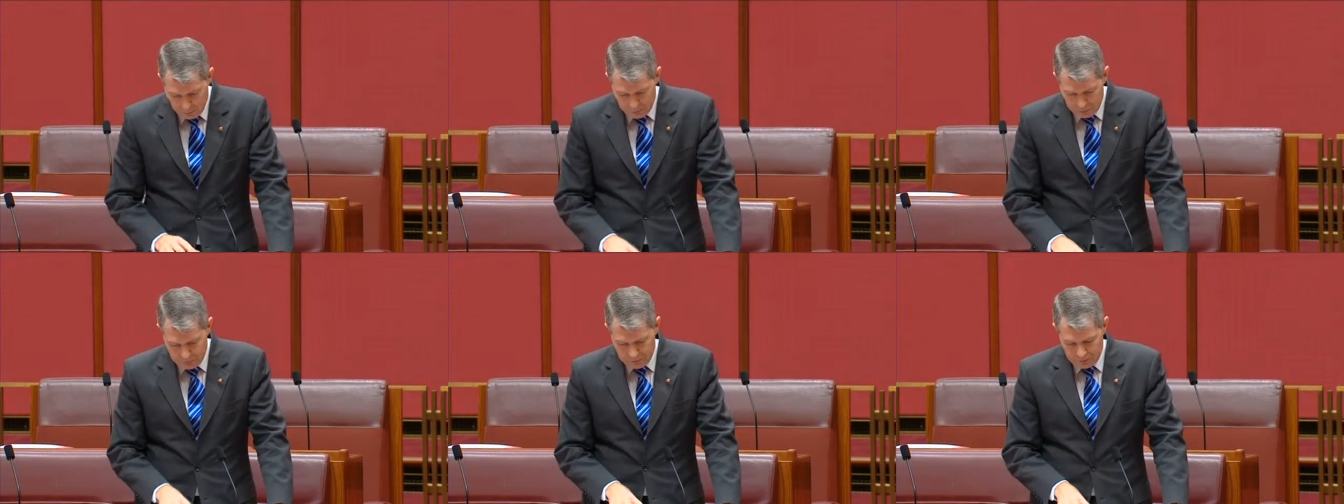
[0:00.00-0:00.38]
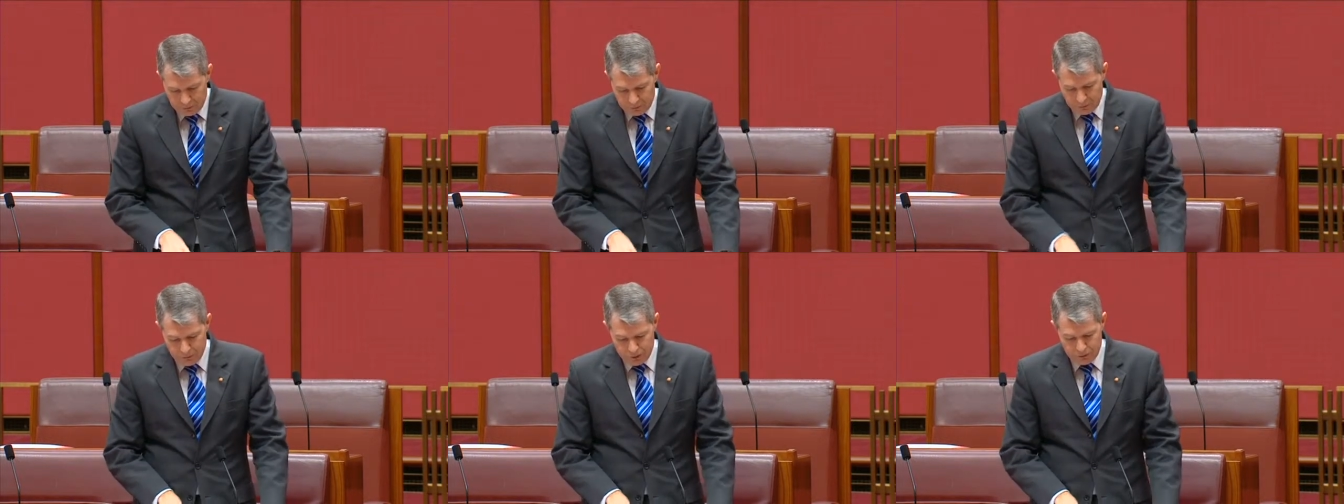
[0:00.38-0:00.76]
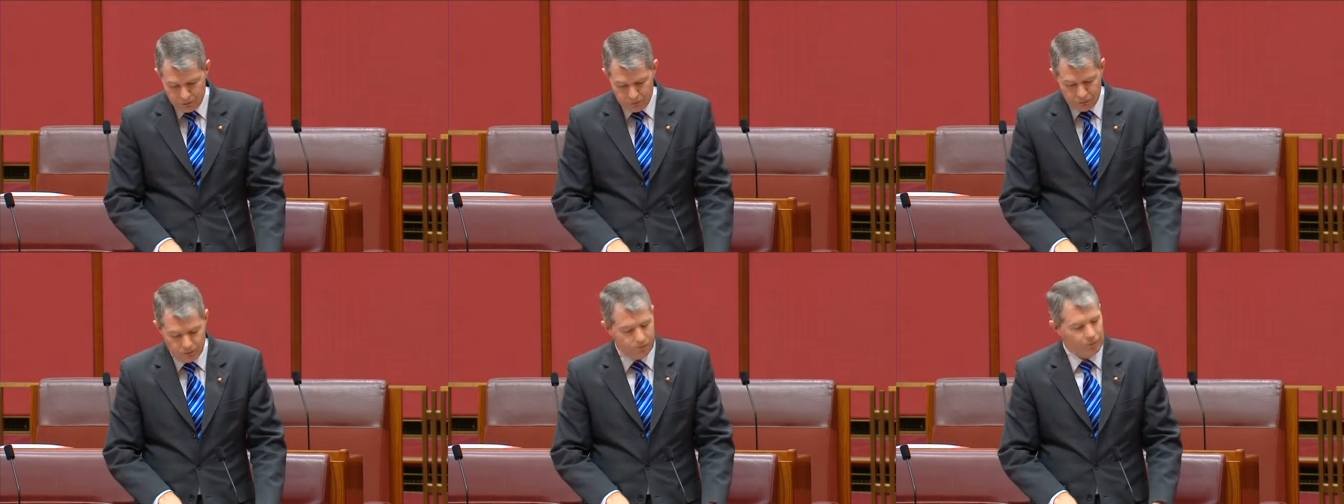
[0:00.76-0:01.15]
personal
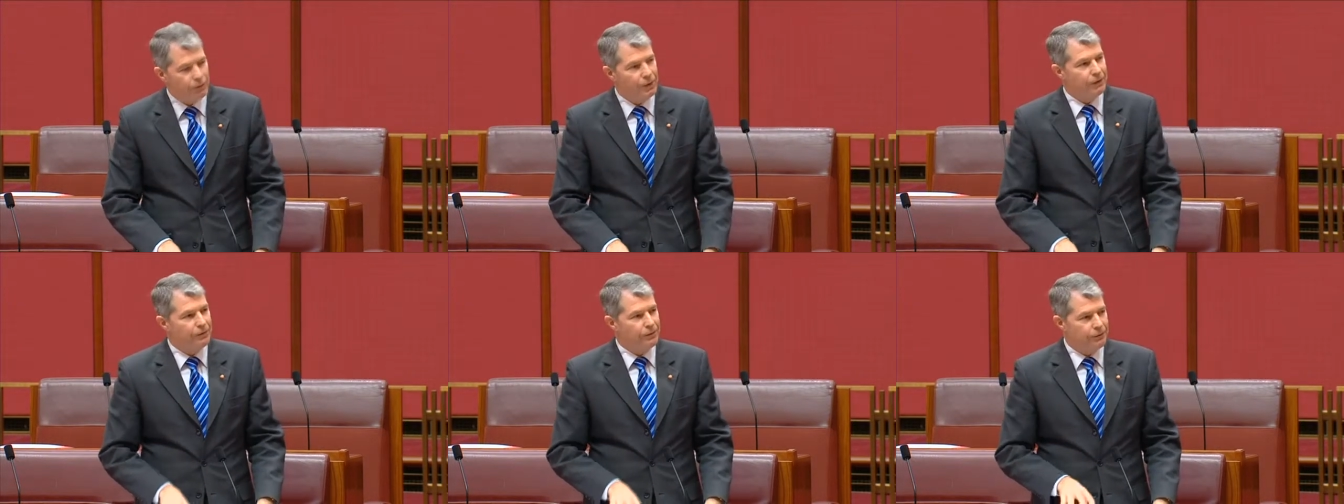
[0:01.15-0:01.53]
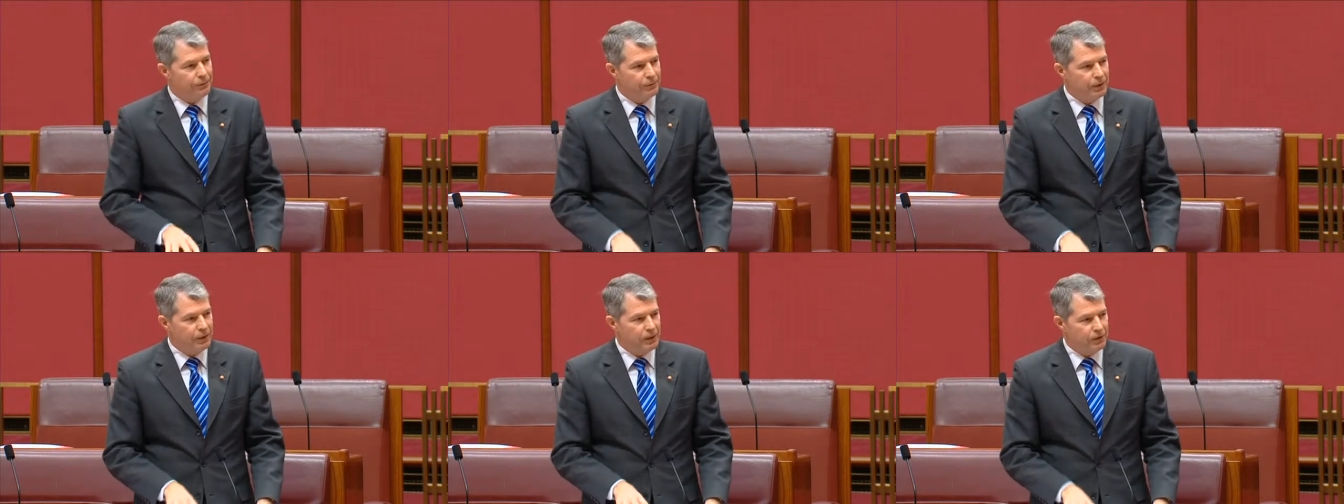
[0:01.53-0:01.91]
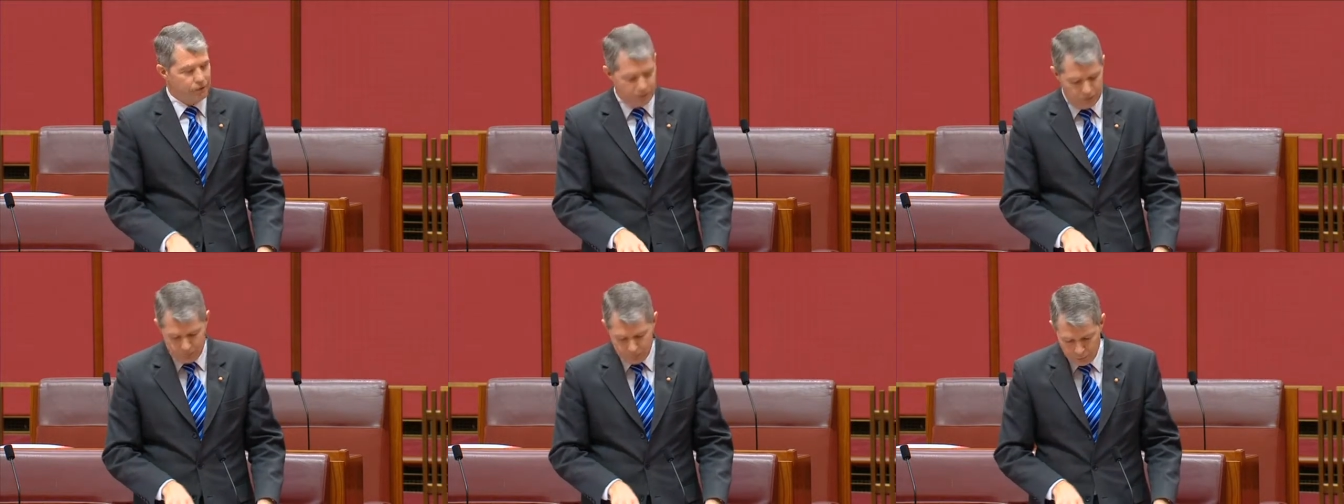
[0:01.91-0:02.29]
information of around
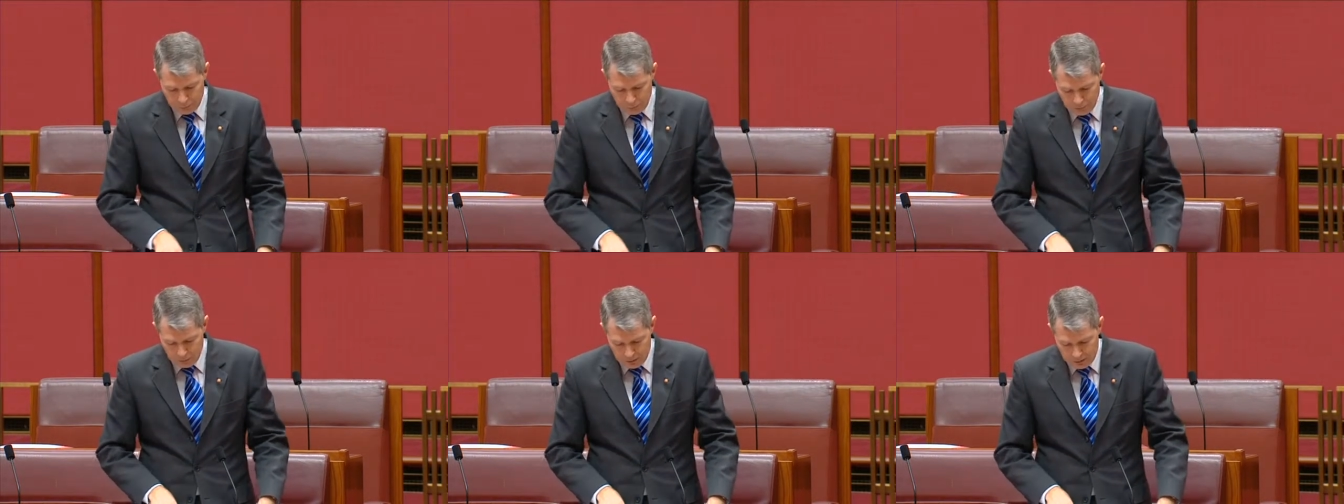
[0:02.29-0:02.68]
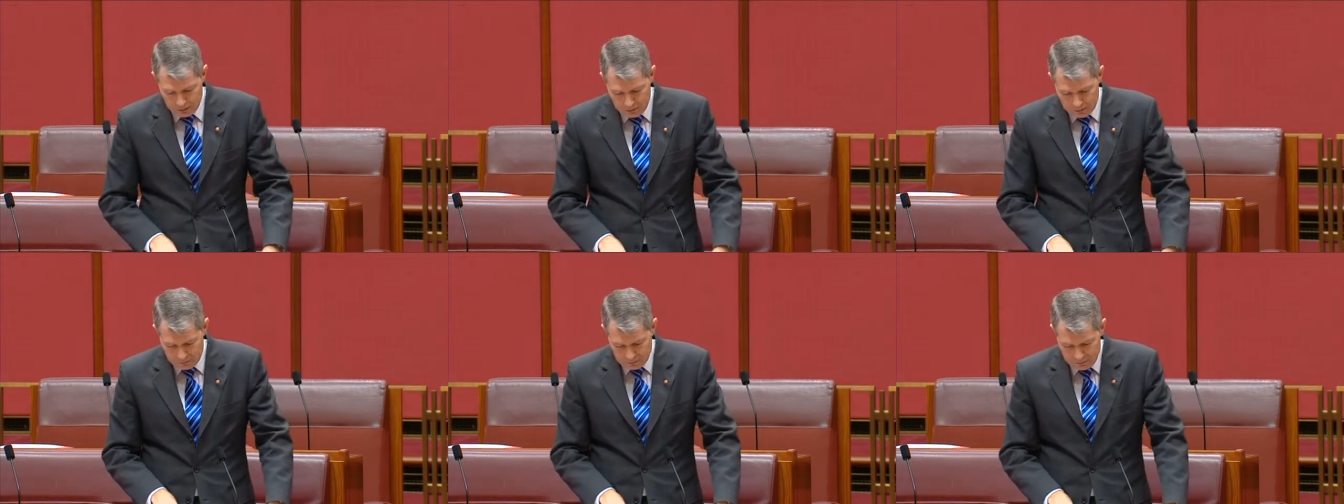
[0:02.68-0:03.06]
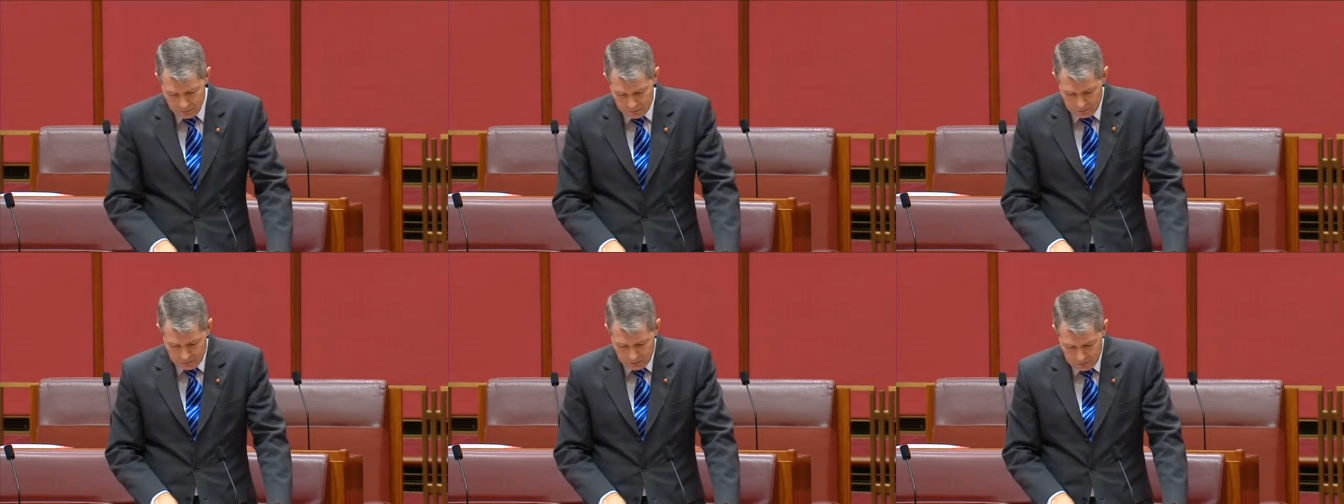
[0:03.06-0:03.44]
300
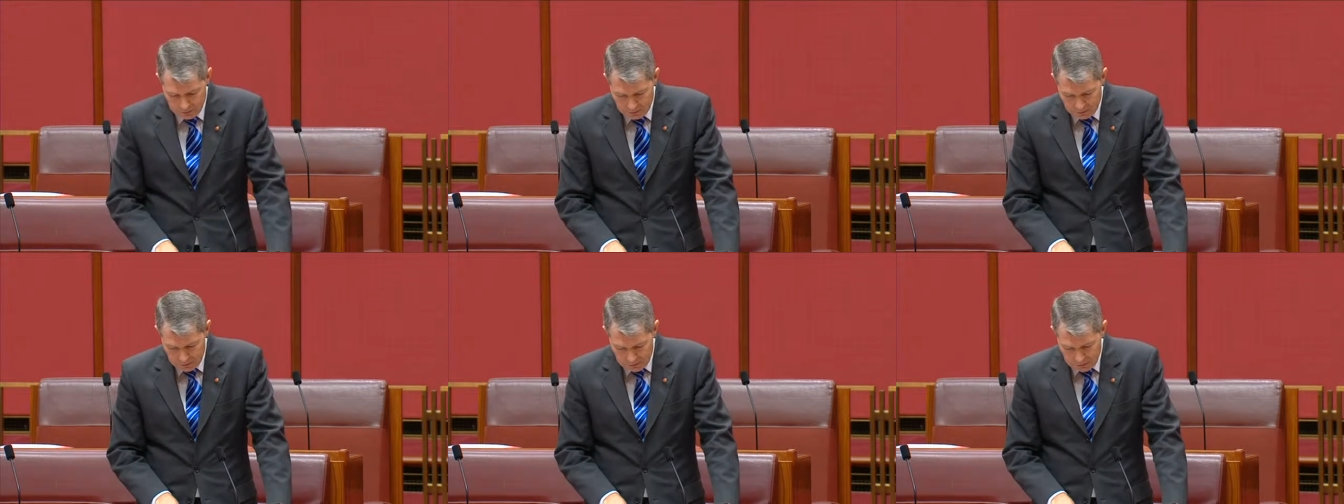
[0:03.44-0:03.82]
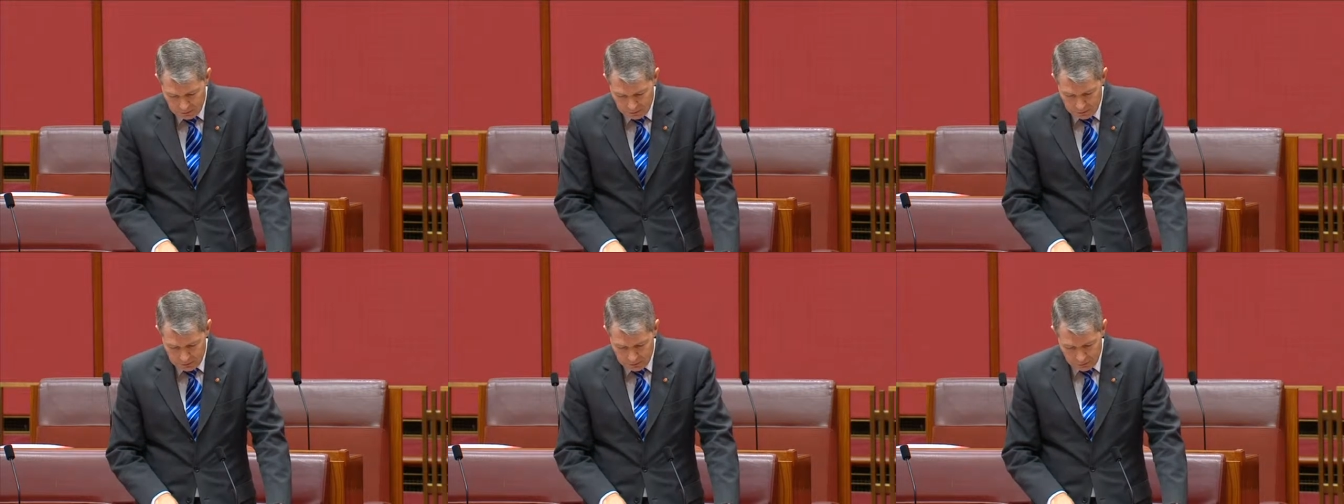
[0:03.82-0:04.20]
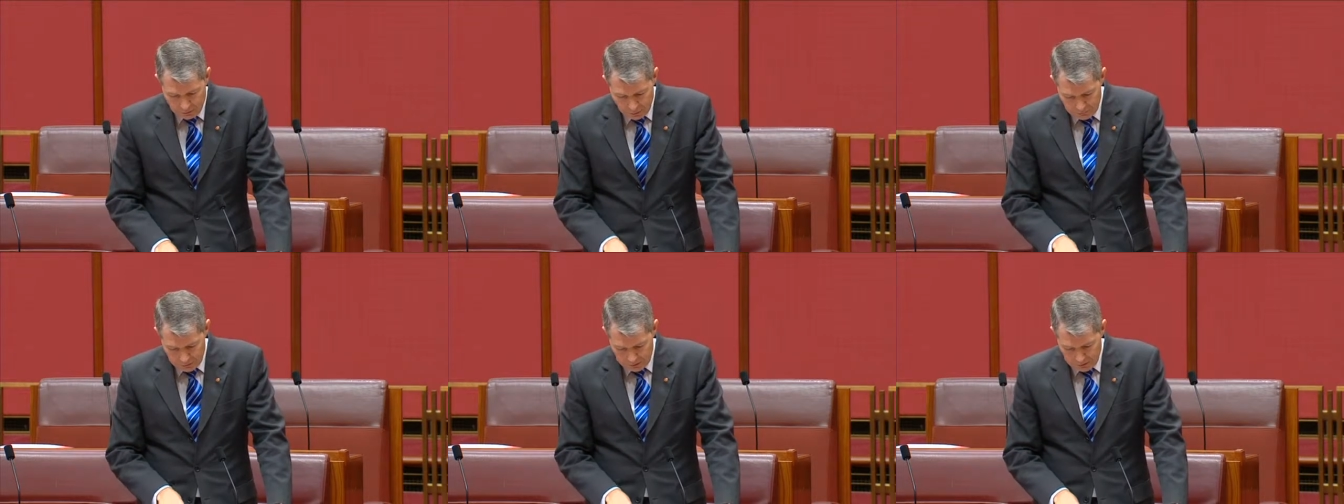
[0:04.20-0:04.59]
employees uh,
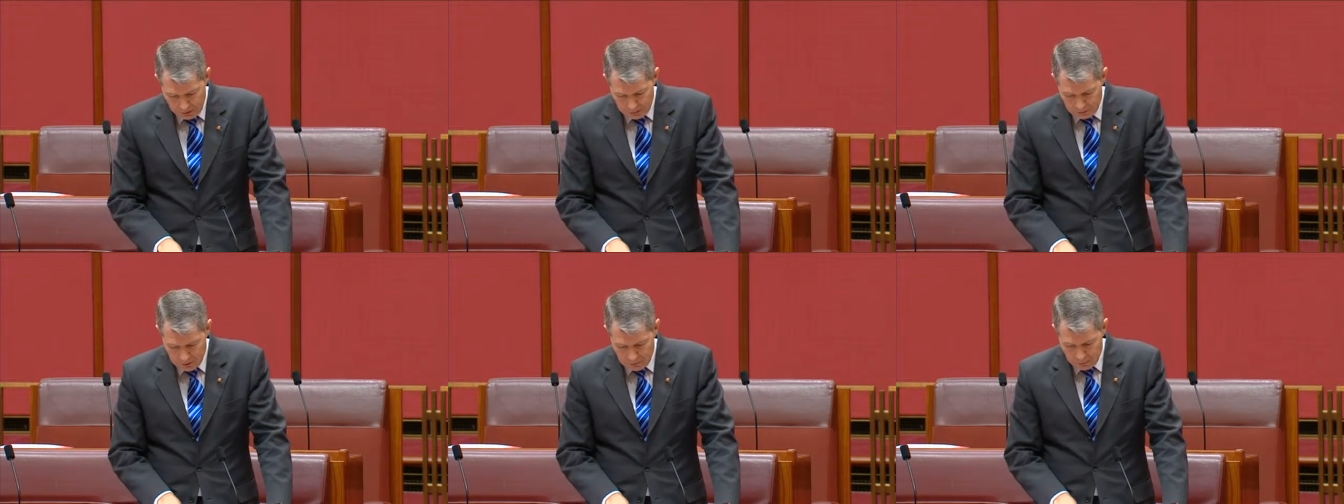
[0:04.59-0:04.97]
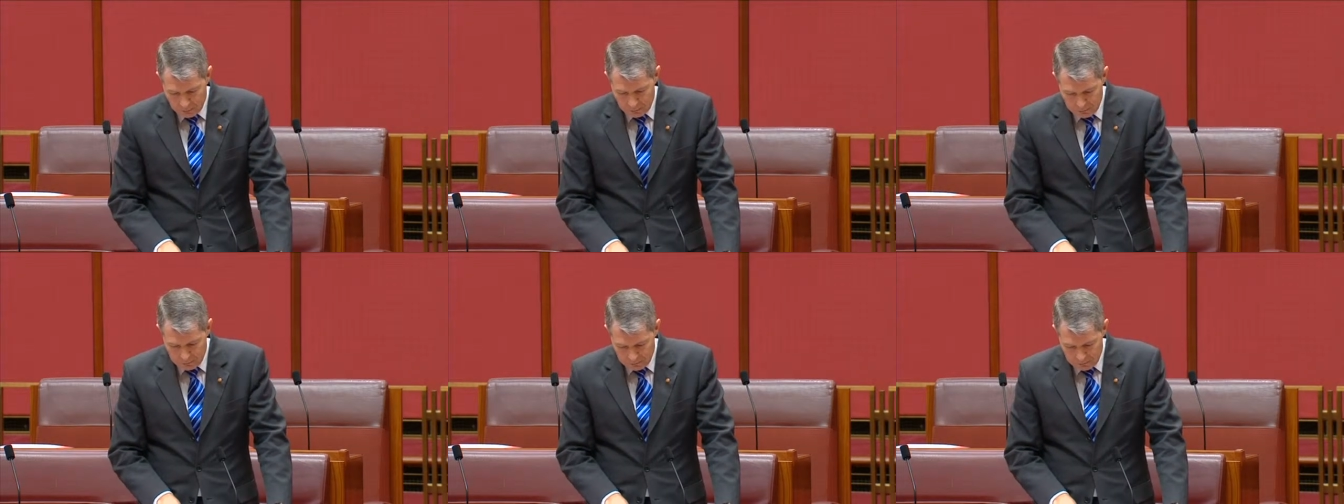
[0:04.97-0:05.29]
of a company that was